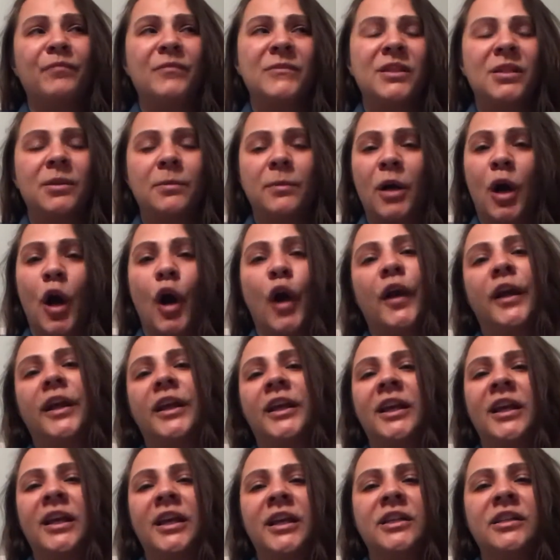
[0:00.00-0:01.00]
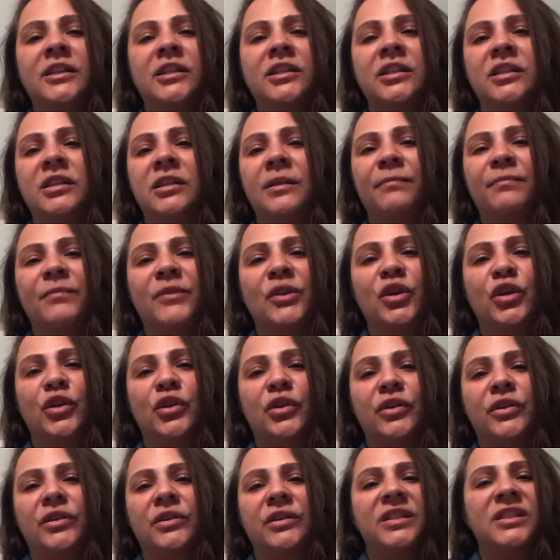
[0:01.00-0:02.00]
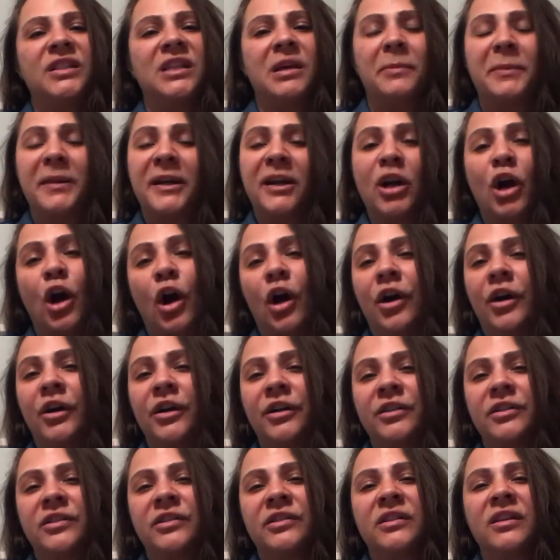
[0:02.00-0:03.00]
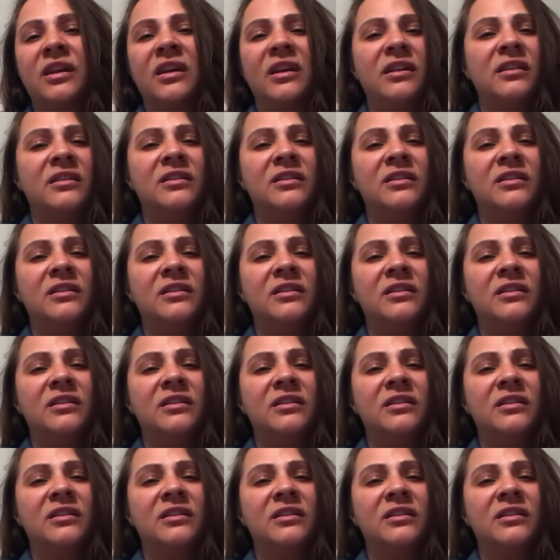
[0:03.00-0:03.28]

some car keys, your debit cards,